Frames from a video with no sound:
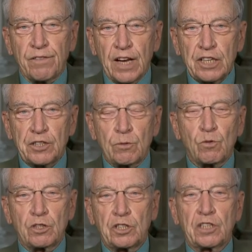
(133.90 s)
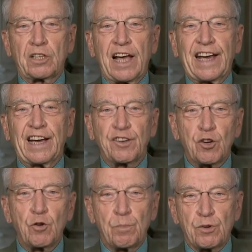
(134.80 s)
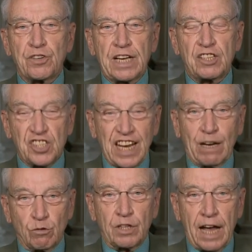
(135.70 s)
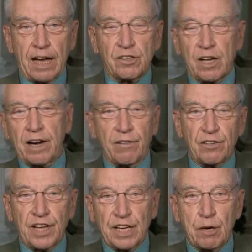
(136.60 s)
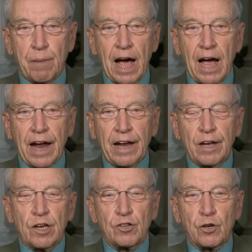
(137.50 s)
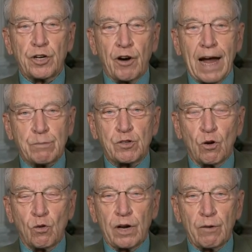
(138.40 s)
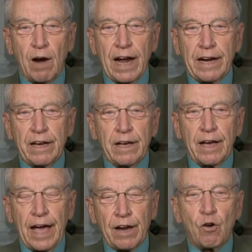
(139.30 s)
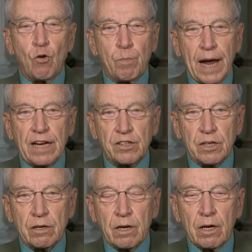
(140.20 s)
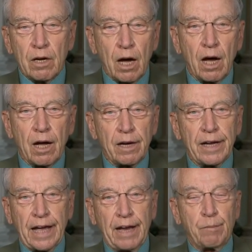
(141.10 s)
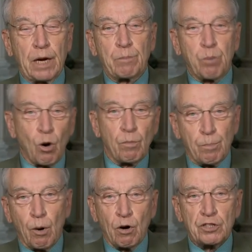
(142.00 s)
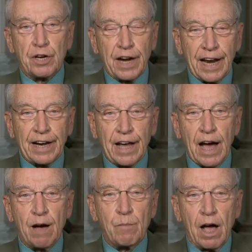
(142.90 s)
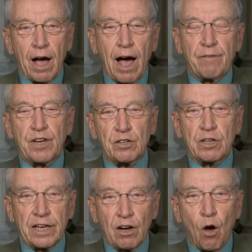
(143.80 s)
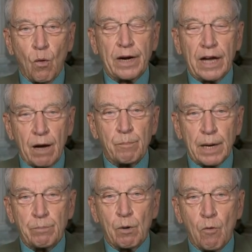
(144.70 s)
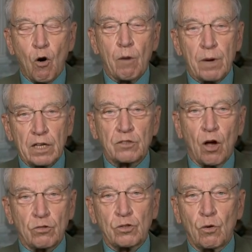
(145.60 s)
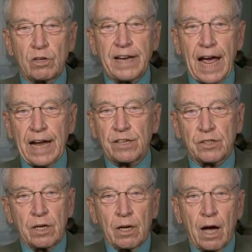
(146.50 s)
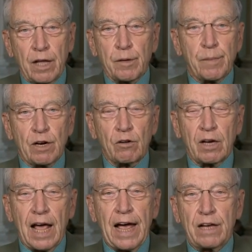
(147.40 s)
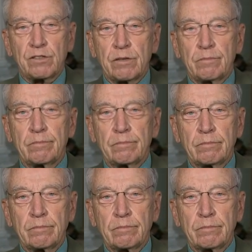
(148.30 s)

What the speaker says: inflation was just like a 2% sales tax on everything you buy. So you're absolutely right. And who pays it? And in proportion to income, obviously low-income people more, but it's also a tax on the middle class.